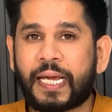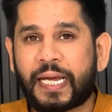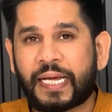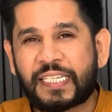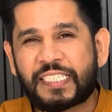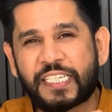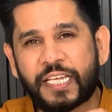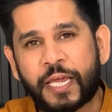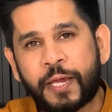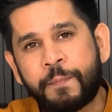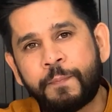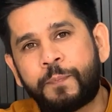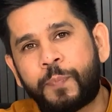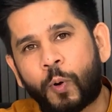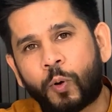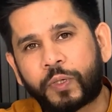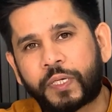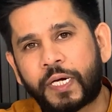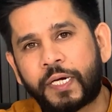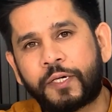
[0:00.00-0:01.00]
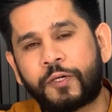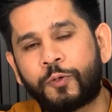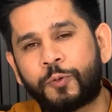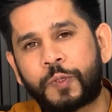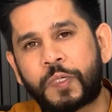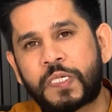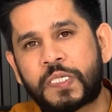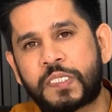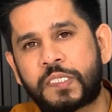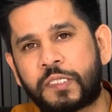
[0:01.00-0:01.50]
It's important to
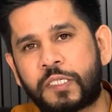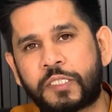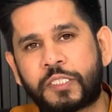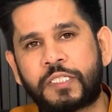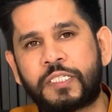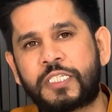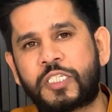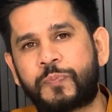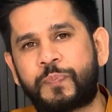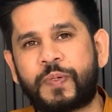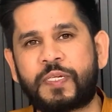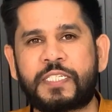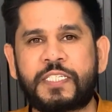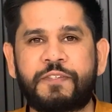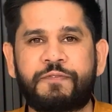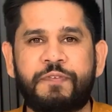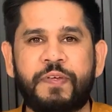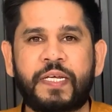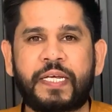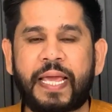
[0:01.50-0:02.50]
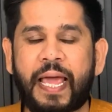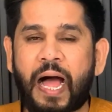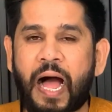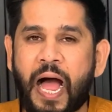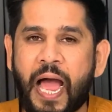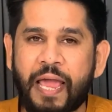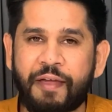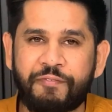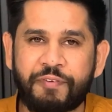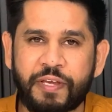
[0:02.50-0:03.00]
research the specific
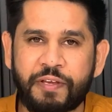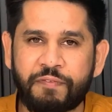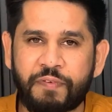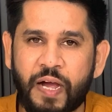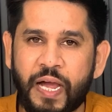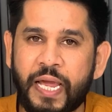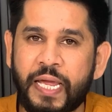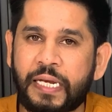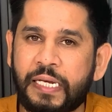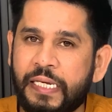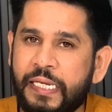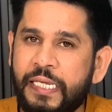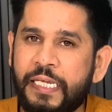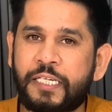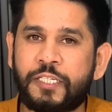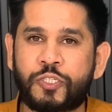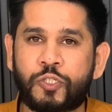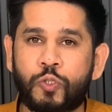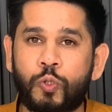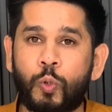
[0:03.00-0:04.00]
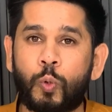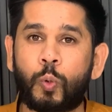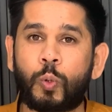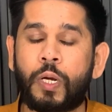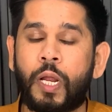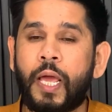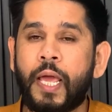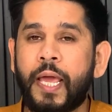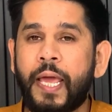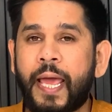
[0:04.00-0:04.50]
IVY League
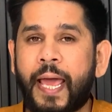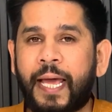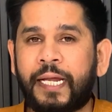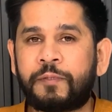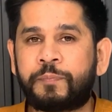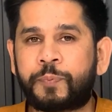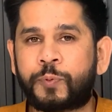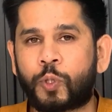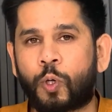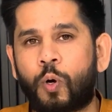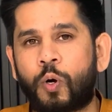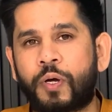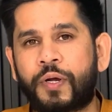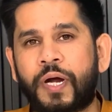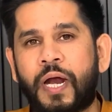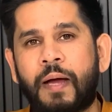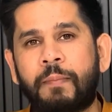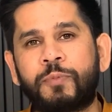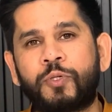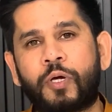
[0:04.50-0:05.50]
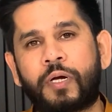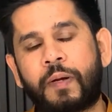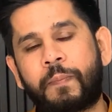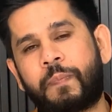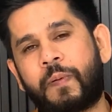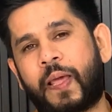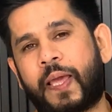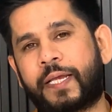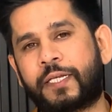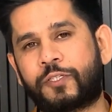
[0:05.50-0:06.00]
school and program you're
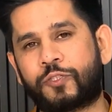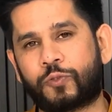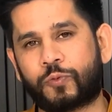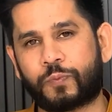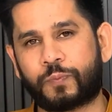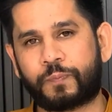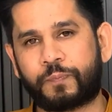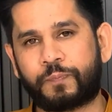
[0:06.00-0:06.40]
applying to.